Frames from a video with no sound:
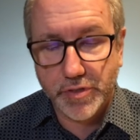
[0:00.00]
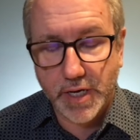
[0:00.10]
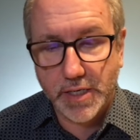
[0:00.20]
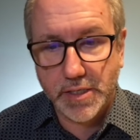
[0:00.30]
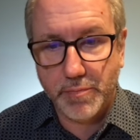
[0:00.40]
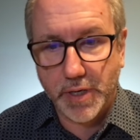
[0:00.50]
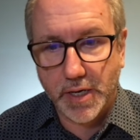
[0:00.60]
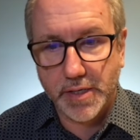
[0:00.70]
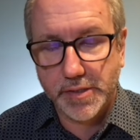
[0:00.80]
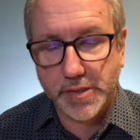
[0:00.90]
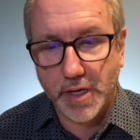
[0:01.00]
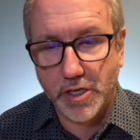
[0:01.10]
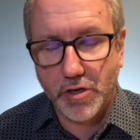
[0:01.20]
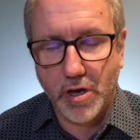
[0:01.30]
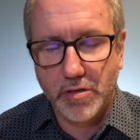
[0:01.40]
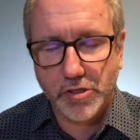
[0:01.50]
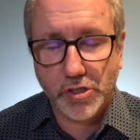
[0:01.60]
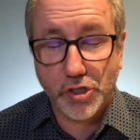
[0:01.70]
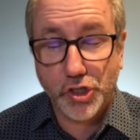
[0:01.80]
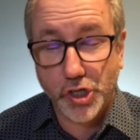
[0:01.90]
data, because you can't
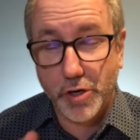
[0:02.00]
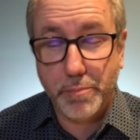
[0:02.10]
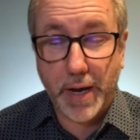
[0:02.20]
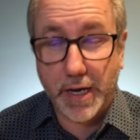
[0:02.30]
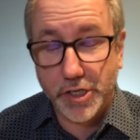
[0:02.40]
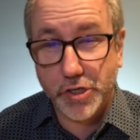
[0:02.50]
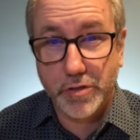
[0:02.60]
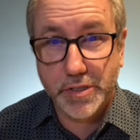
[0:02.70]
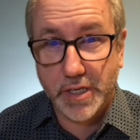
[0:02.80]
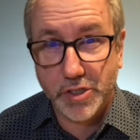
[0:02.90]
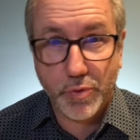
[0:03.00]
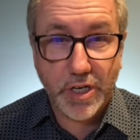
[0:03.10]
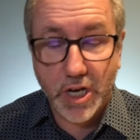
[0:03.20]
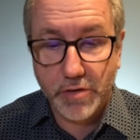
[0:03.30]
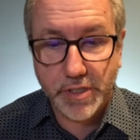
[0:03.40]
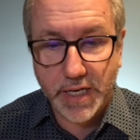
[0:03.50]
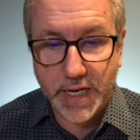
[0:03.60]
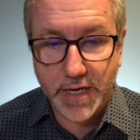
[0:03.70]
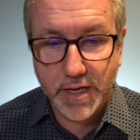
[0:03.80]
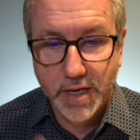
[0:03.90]
show package contents when you're loading it
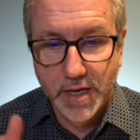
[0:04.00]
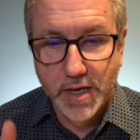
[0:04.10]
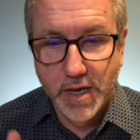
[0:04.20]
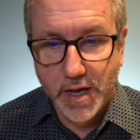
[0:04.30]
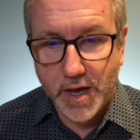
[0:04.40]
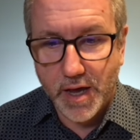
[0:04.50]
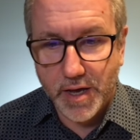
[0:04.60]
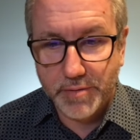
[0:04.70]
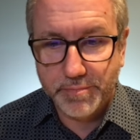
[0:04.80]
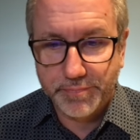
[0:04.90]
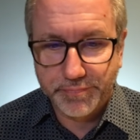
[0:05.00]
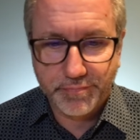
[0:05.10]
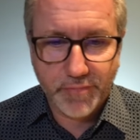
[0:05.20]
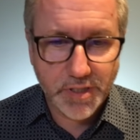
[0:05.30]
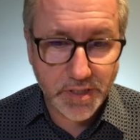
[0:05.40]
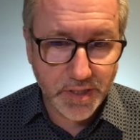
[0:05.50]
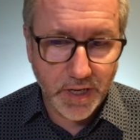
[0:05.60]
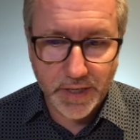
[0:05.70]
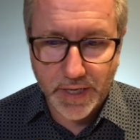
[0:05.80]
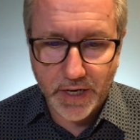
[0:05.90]
in. It doesn't
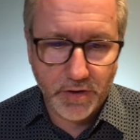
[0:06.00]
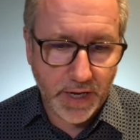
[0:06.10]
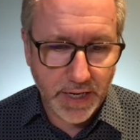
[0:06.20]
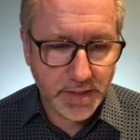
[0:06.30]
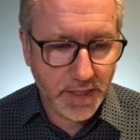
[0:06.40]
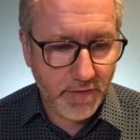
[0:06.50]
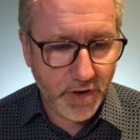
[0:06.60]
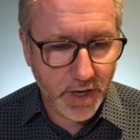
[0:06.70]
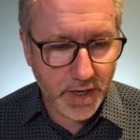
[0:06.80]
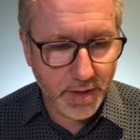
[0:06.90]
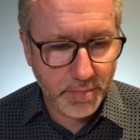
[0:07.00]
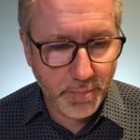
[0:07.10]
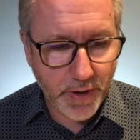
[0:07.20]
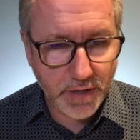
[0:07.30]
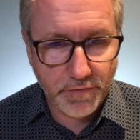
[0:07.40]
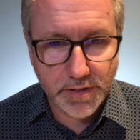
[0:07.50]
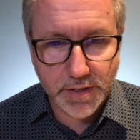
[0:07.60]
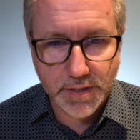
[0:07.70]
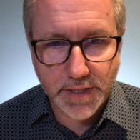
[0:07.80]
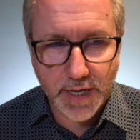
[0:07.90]
like it. Okay, let's give it the benefit of
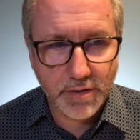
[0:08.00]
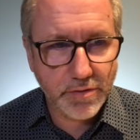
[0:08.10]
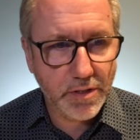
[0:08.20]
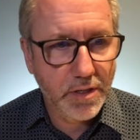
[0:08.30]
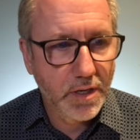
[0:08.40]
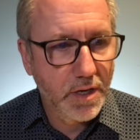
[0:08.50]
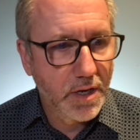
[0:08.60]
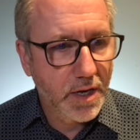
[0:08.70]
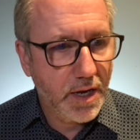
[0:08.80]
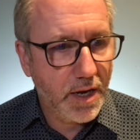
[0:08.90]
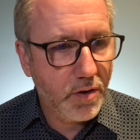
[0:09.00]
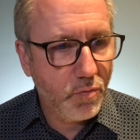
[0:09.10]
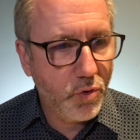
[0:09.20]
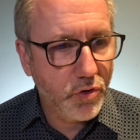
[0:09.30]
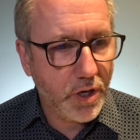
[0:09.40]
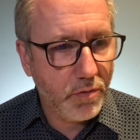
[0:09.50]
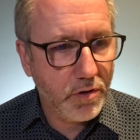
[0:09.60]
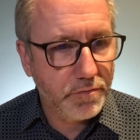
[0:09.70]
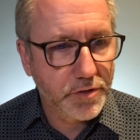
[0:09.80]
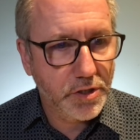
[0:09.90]
the doubt, and we'll go
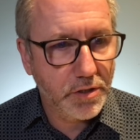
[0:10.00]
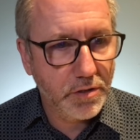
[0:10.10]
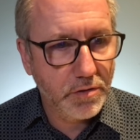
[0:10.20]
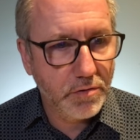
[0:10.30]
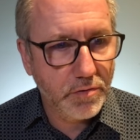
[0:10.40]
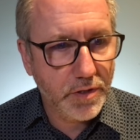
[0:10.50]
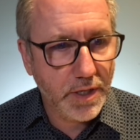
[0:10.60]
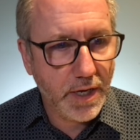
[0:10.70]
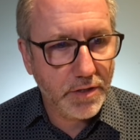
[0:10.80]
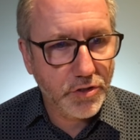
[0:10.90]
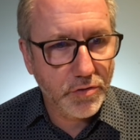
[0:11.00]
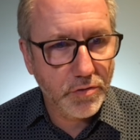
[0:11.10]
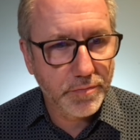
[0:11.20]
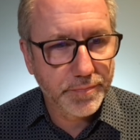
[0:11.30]
off to the actual